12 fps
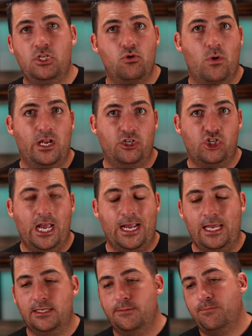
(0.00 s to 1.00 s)
Do you want to
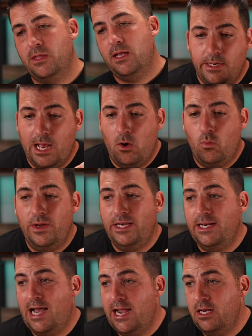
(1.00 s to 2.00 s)
check it? Now, when
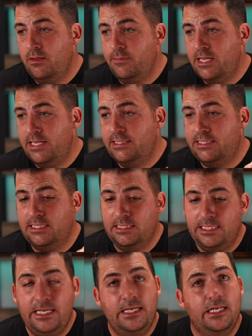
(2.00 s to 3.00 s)
an item is
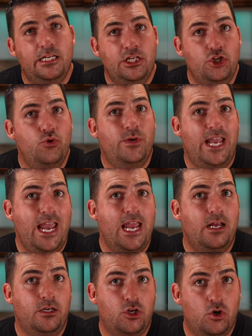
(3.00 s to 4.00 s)
deleted, you
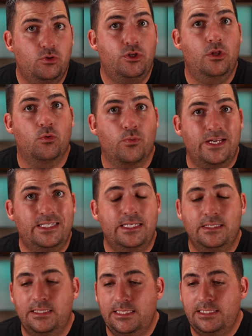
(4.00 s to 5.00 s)
can go to the
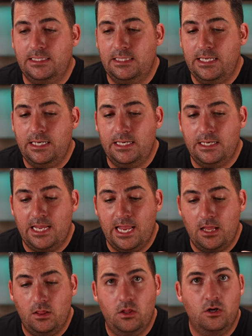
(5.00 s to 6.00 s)
recently deleted
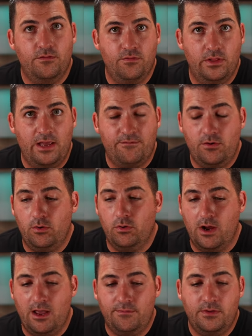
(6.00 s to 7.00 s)
and look for that
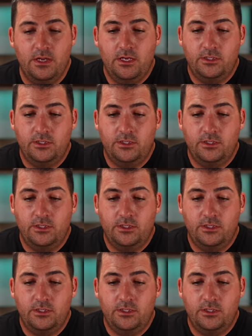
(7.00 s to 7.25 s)
photograph.